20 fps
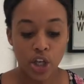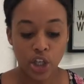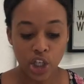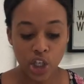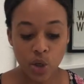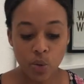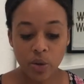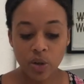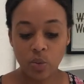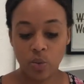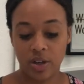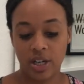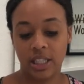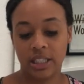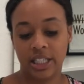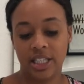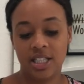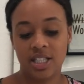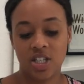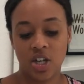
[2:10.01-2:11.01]
you would want
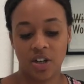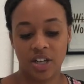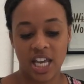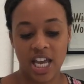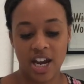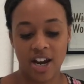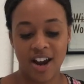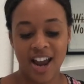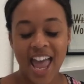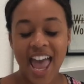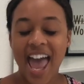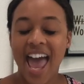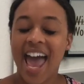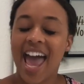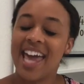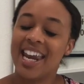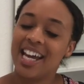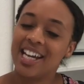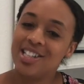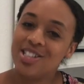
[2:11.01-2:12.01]
to list on here?
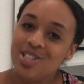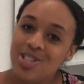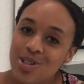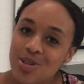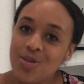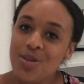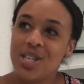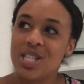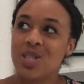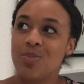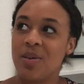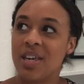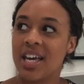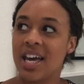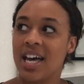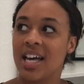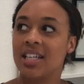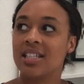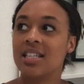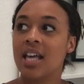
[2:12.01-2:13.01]
And I do this
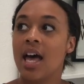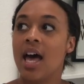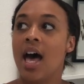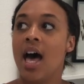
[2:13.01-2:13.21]
because